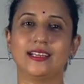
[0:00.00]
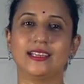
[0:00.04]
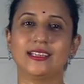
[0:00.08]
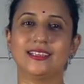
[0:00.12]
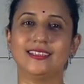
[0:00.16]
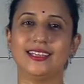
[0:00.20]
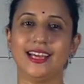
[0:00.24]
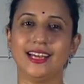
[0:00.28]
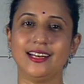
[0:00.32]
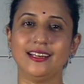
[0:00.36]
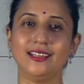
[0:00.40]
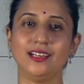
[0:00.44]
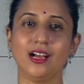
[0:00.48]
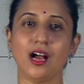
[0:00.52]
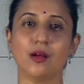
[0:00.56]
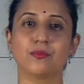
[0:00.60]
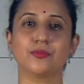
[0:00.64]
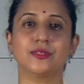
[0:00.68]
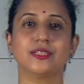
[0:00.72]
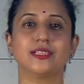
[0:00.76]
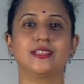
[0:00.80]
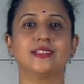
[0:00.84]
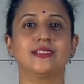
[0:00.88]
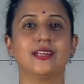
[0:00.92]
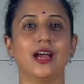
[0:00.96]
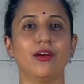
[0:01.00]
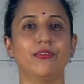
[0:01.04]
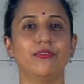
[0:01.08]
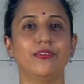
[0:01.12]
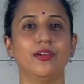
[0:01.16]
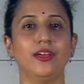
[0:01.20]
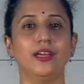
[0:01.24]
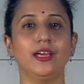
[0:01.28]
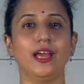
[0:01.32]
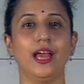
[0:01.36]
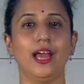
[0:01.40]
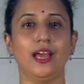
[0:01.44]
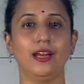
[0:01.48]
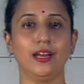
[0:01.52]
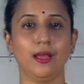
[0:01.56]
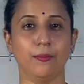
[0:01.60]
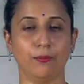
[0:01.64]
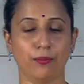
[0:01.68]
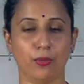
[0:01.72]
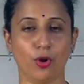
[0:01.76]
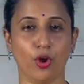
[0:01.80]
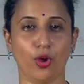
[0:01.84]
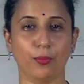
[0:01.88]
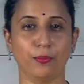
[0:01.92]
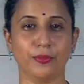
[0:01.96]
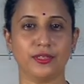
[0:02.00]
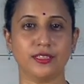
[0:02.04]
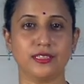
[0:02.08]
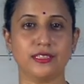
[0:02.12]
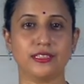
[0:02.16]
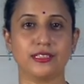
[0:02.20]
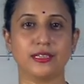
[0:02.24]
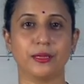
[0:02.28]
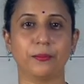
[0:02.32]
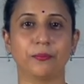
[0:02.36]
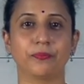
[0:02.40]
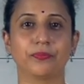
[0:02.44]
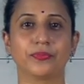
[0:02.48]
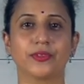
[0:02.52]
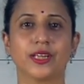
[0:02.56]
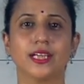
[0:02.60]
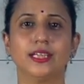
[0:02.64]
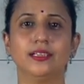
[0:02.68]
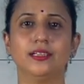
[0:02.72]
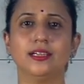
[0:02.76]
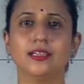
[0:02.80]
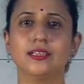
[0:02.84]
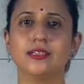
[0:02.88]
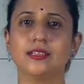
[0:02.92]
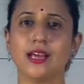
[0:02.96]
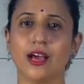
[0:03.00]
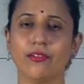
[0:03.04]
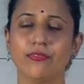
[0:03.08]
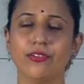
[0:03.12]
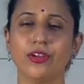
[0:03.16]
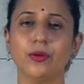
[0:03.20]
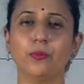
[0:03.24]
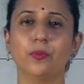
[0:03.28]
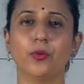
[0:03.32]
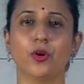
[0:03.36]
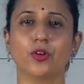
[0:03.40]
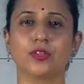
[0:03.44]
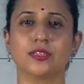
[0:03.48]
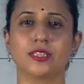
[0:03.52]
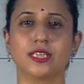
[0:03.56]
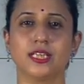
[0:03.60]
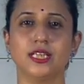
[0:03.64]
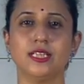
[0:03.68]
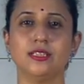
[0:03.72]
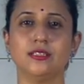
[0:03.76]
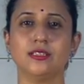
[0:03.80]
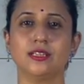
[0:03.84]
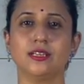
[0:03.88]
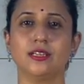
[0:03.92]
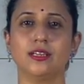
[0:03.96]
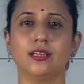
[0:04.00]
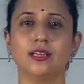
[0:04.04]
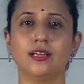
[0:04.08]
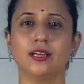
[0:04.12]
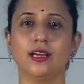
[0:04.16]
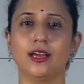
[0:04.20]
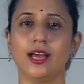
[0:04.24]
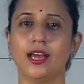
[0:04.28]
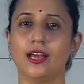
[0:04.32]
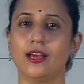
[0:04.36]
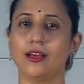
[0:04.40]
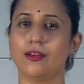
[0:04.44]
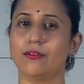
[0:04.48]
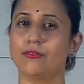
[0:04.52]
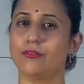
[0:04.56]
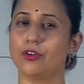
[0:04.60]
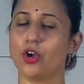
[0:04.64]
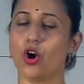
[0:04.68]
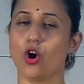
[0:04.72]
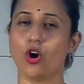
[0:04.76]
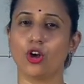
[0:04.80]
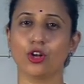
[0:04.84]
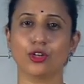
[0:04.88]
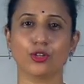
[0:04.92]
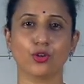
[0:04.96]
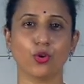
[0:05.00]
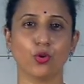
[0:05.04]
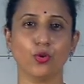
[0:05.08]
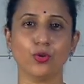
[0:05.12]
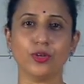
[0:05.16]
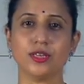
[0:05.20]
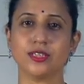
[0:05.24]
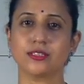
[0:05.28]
Then comes the staffing and employment. The staffing process, we all know,